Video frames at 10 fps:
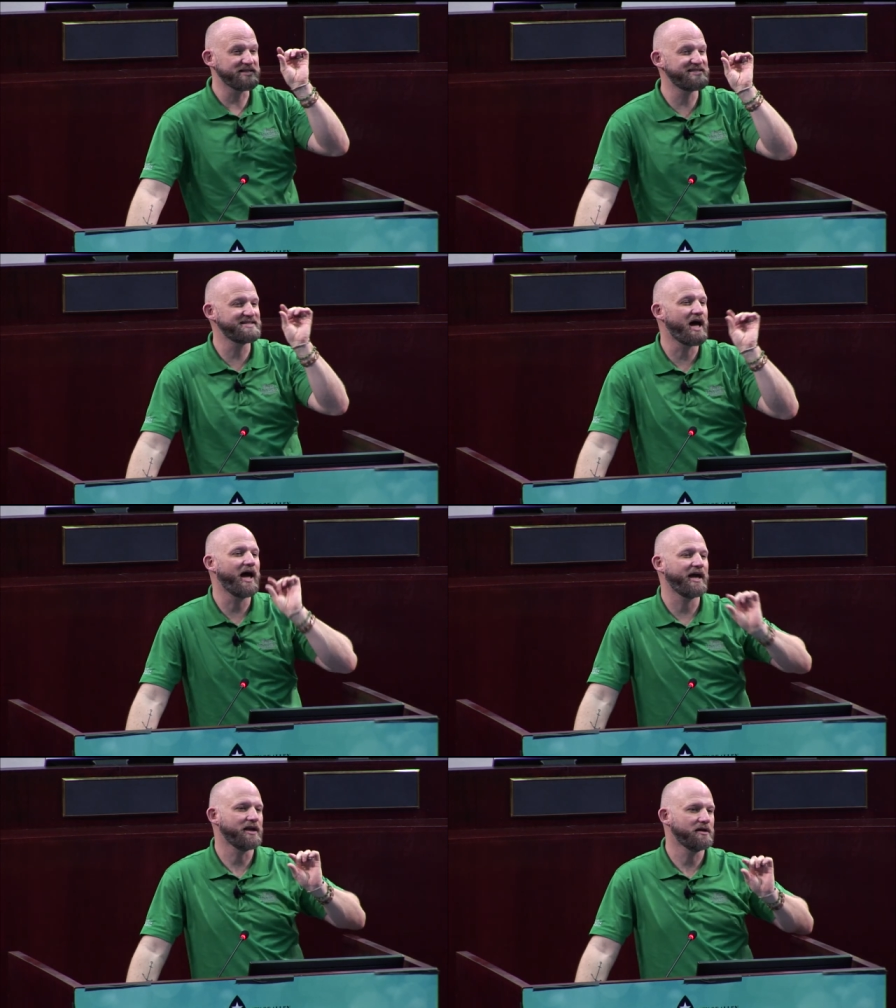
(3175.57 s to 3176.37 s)
a
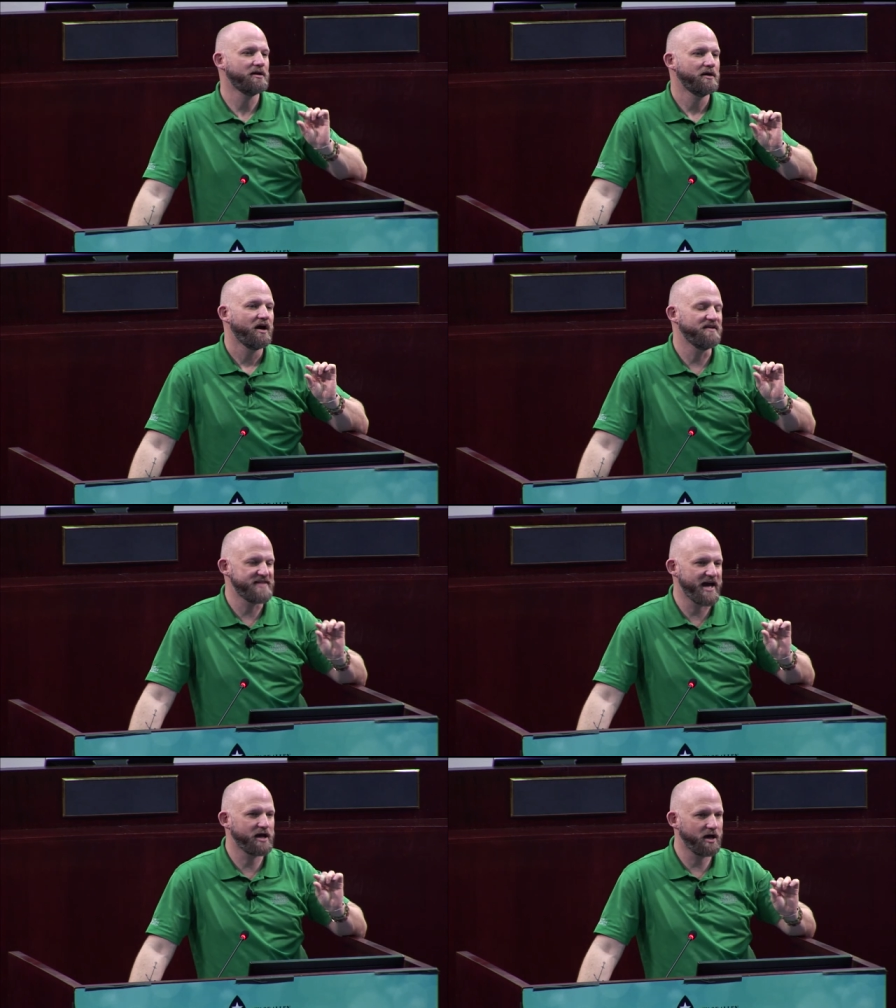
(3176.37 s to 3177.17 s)
sign of
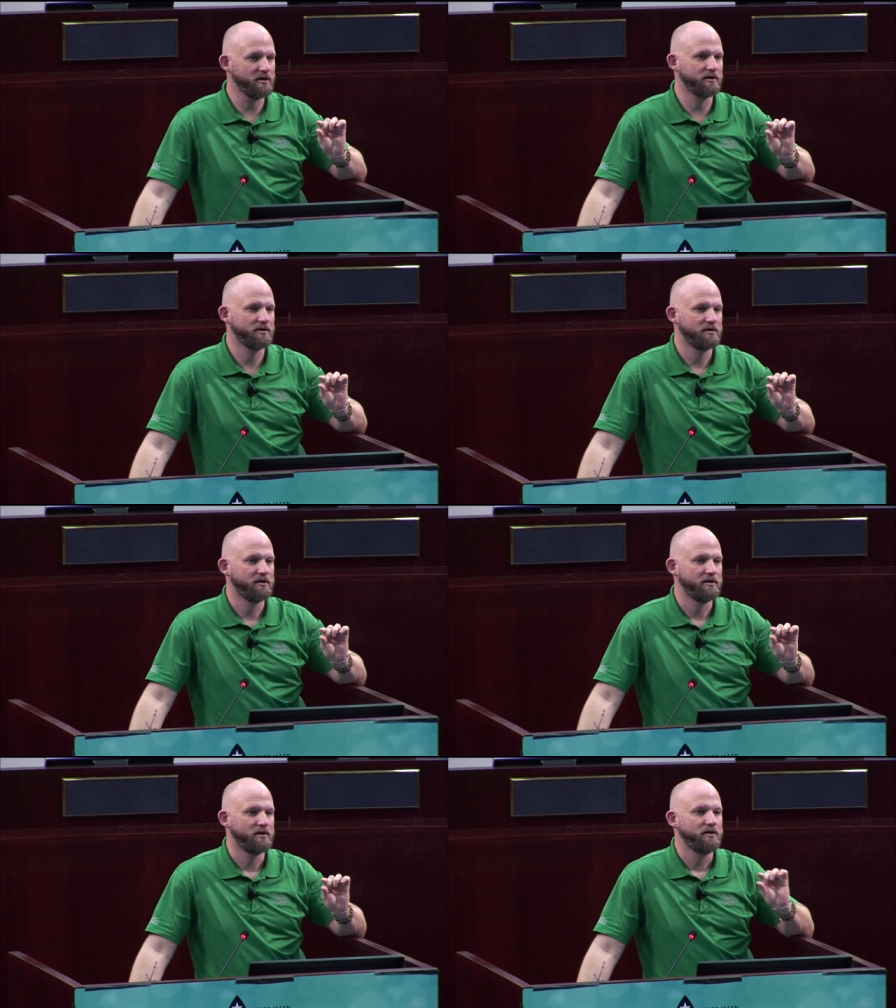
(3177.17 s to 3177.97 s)
that color,
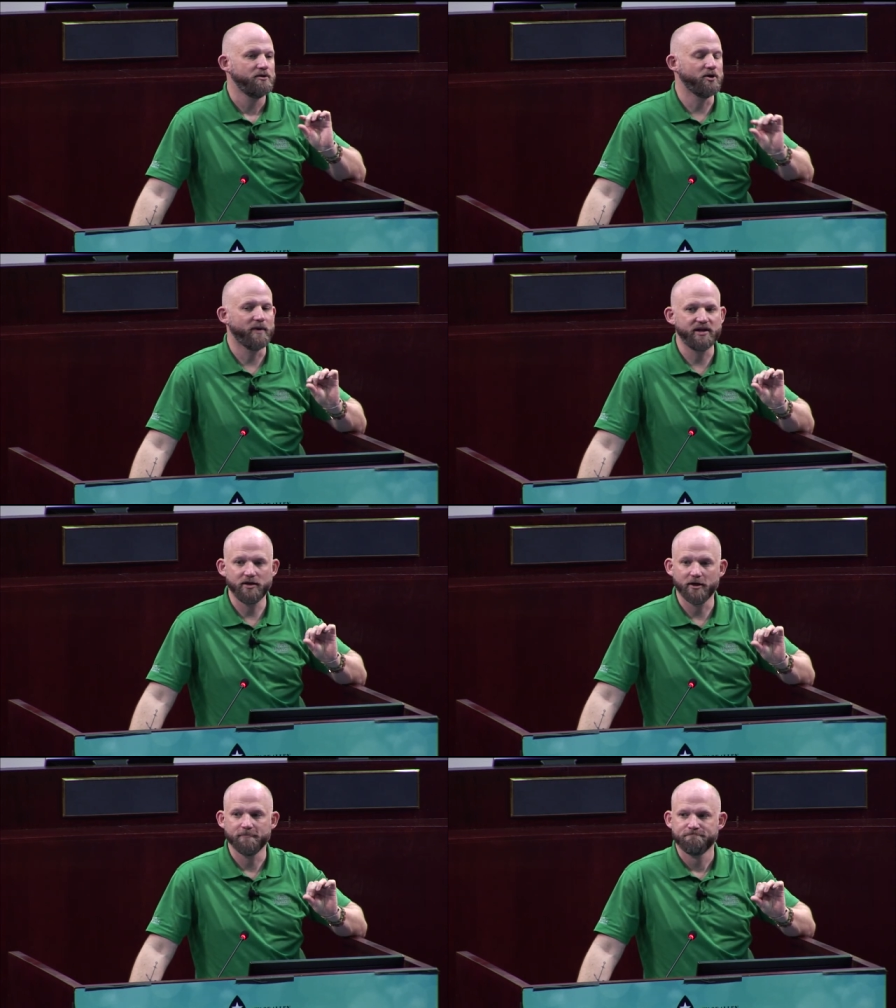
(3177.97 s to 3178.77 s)
you're ready
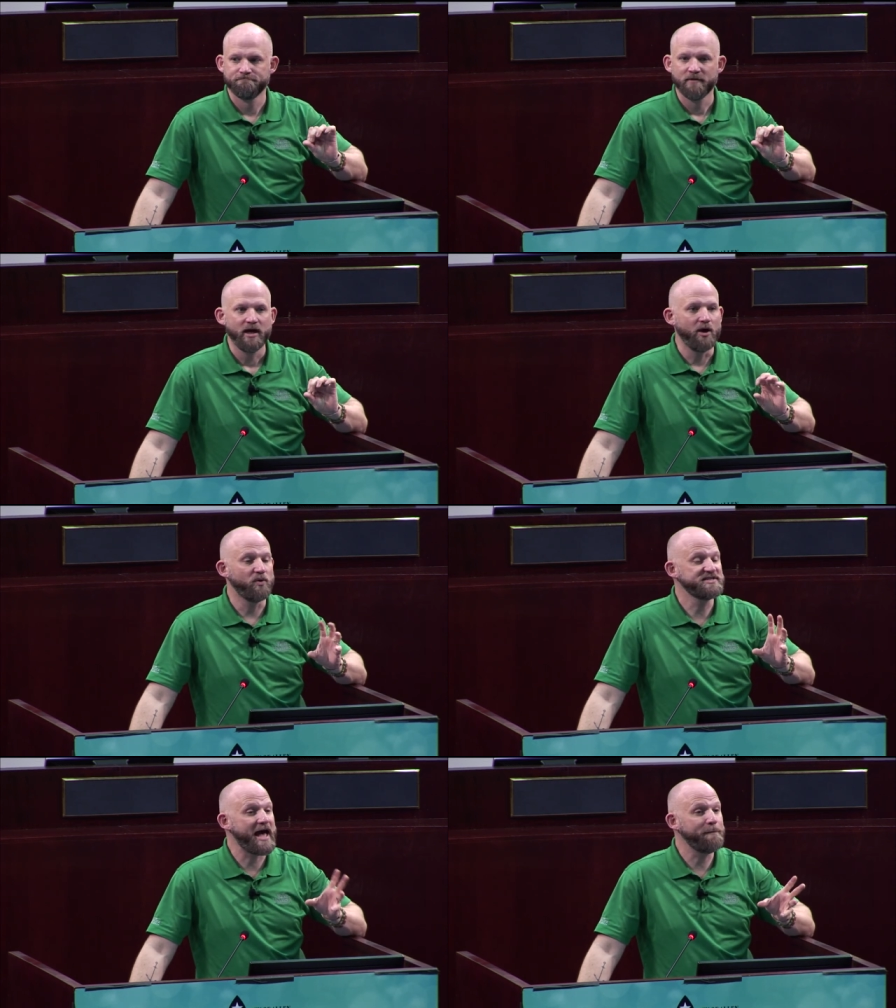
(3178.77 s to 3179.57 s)
to go. And
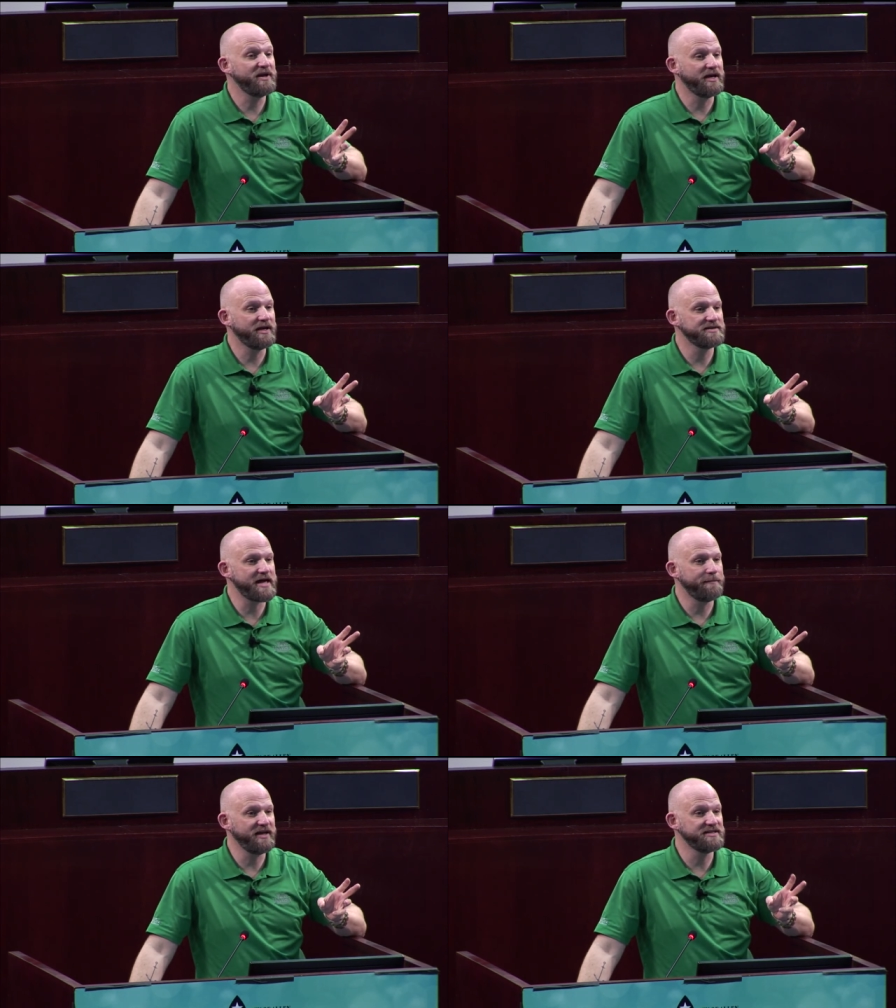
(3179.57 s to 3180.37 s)
what's happening is
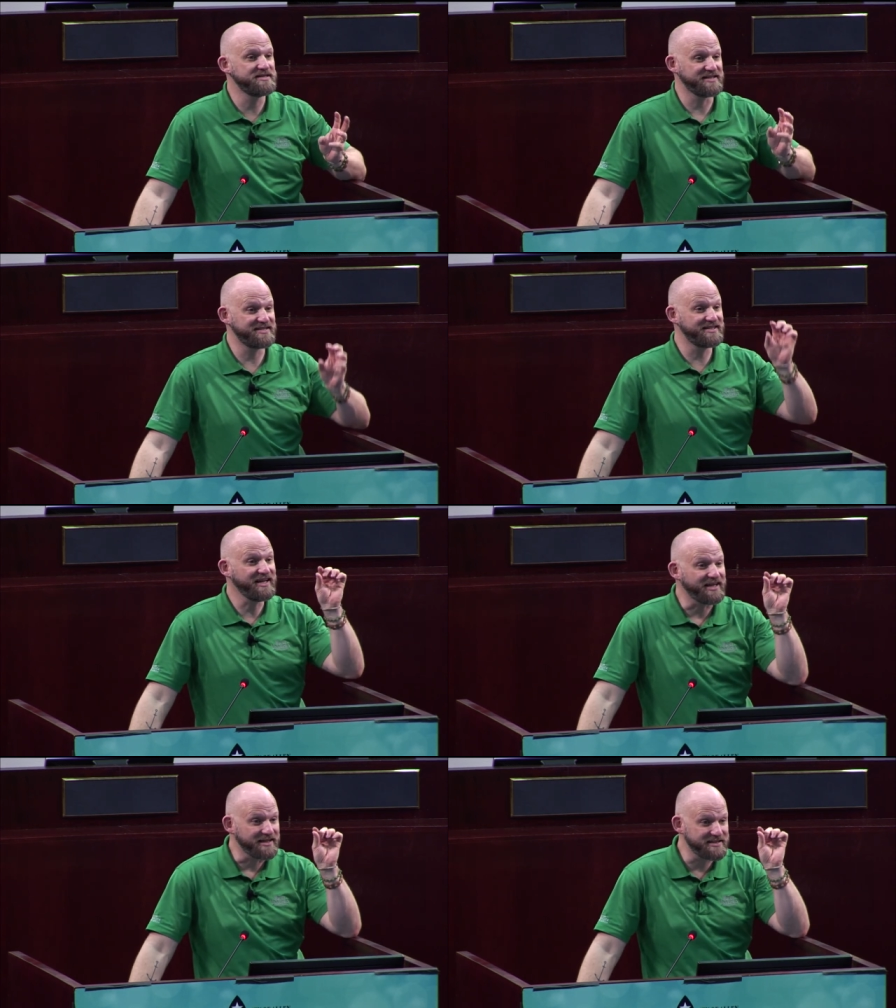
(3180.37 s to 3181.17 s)
that means the
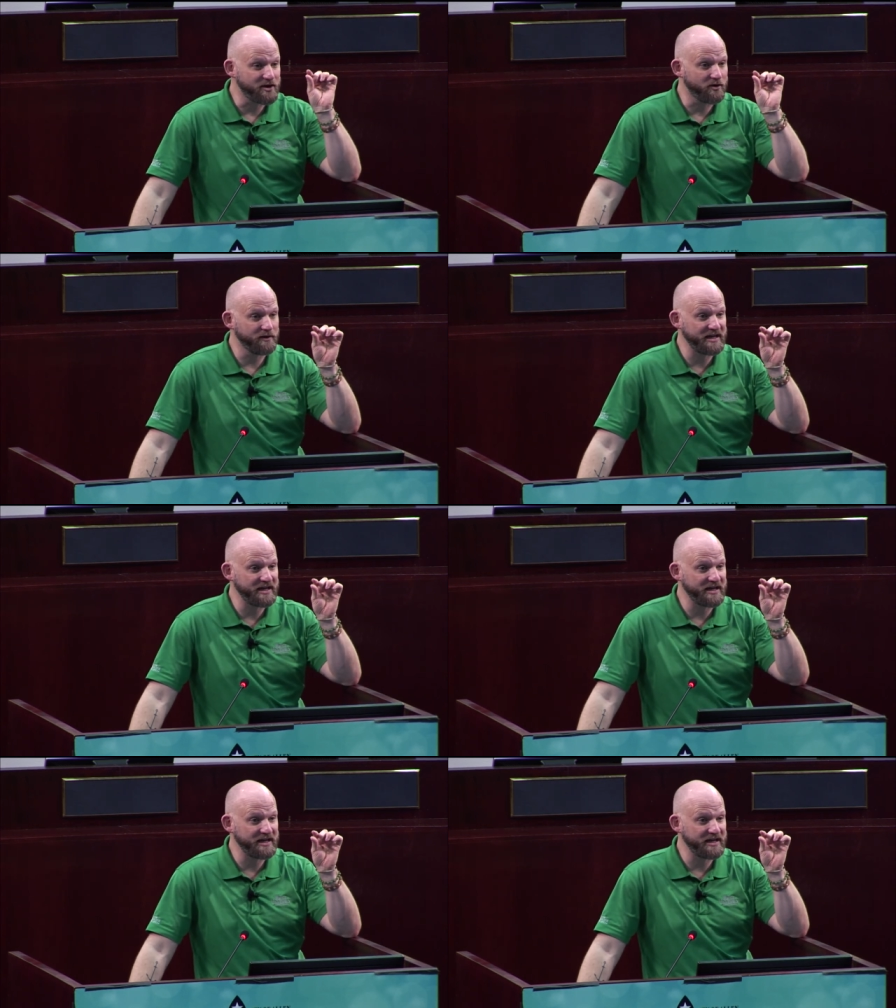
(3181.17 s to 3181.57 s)
seeds that are on the